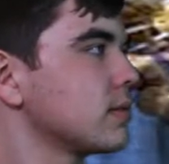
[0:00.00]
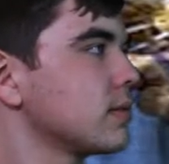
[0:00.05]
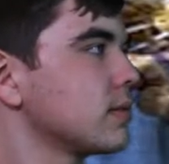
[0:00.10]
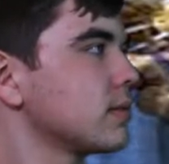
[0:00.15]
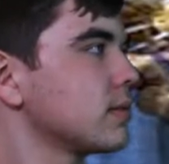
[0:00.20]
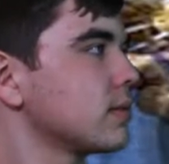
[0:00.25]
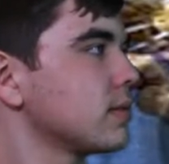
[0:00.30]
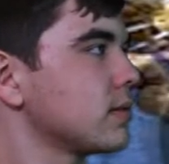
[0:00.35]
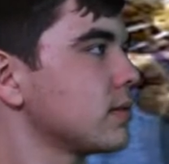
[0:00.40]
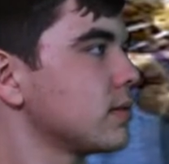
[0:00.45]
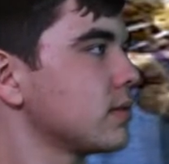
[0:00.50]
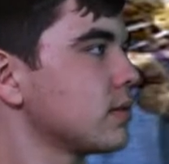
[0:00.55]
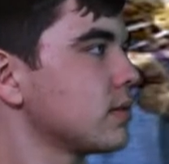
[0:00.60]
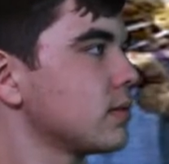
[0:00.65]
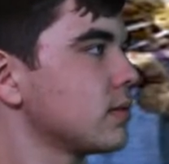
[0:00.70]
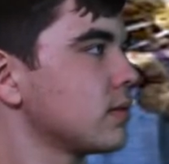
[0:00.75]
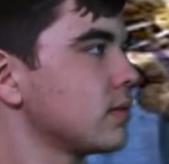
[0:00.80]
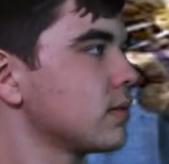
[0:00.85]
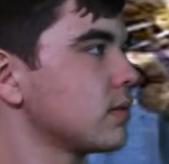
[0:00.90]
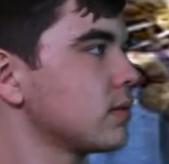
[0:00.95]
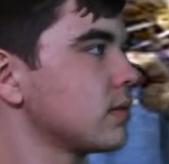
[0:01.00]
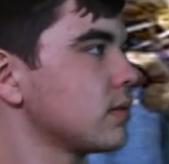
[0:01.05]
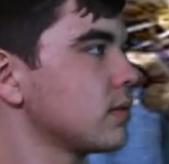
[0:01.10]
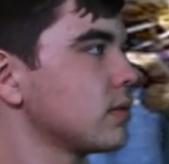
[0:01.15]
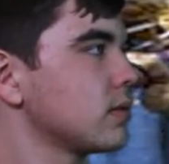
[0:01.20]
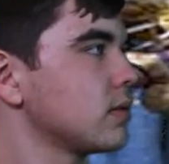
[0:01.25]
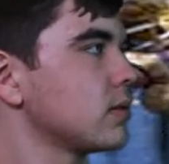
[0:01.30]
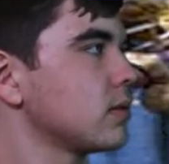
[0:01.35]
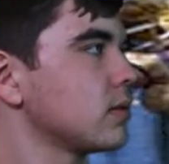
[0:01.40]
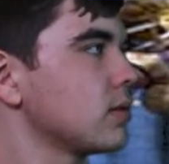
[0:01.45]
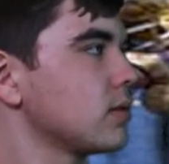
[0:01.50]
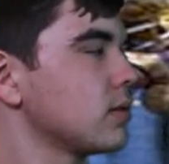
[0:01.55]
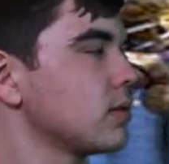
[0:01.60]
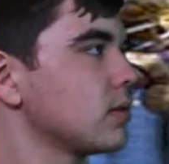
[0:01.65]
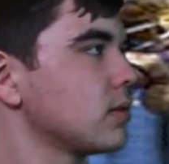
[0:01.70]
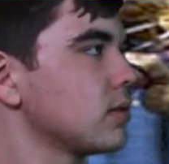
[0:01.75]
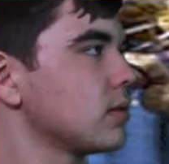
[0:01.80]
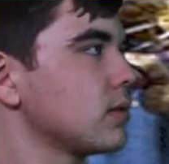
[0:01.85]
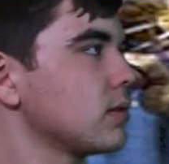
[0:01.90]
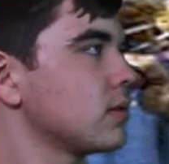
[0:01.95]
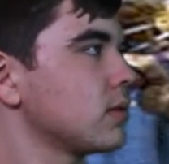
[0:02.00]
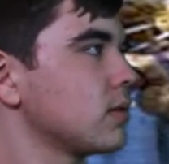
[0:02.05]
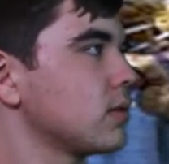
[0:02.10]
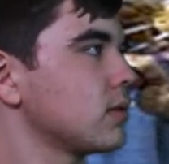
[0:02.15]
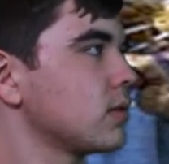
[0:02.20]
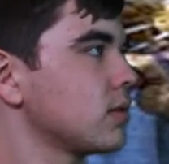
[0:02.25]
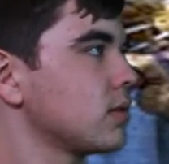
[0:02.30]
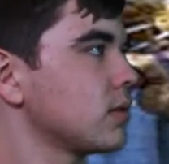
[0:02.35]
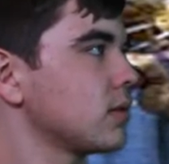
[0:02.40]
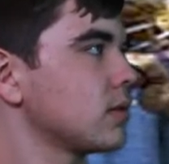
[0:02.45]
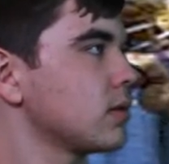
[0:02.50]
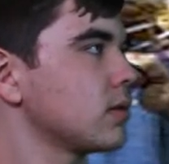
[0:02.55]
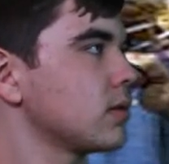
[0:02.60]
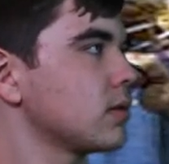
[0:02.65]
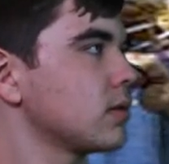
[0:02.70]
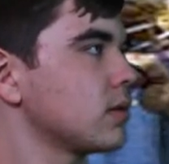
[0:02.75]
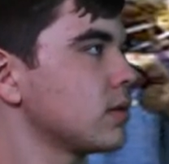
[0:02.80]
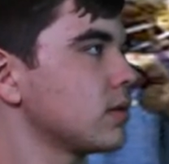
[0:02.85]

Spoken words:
No words are spoken by the person on screen.